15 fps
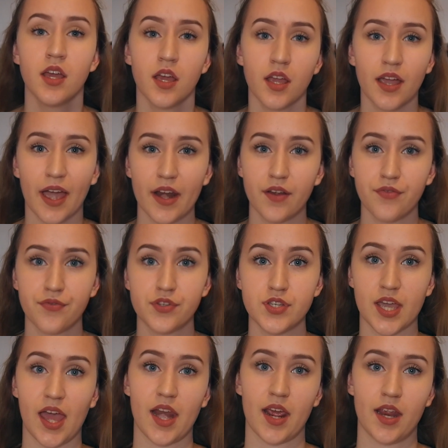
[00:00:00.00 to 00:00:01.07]
kind of to
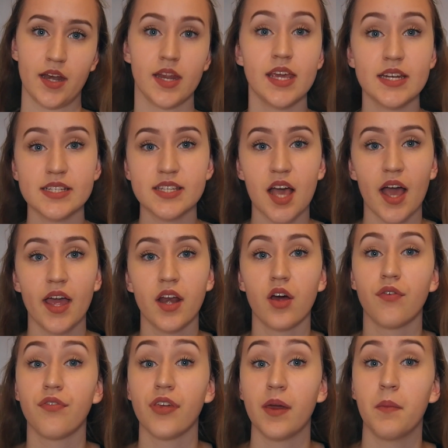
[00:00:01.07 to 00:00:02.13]
get an insight
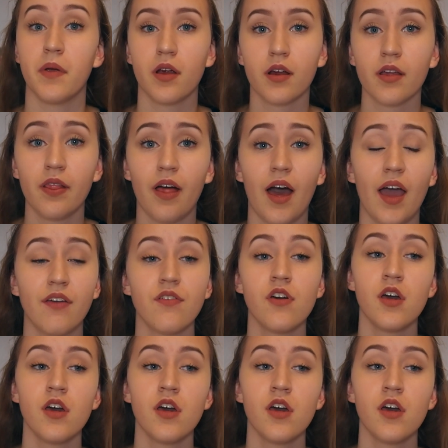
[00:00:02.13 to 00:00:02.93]
of the American life,